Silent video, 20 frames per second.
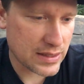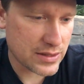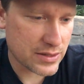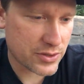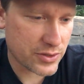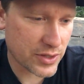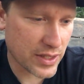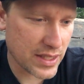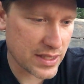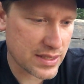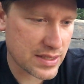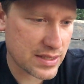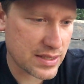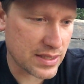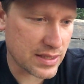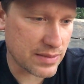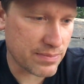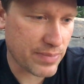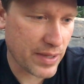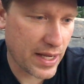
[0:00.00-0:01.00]
dressed
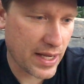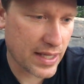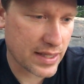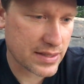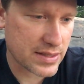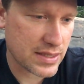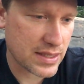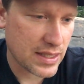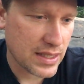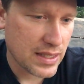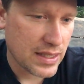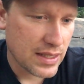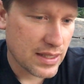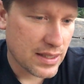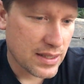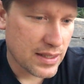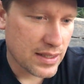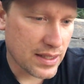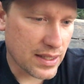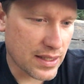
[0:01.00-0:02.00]
and packed,
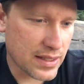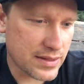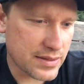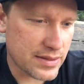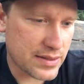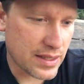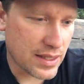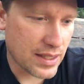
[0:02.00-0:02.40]
and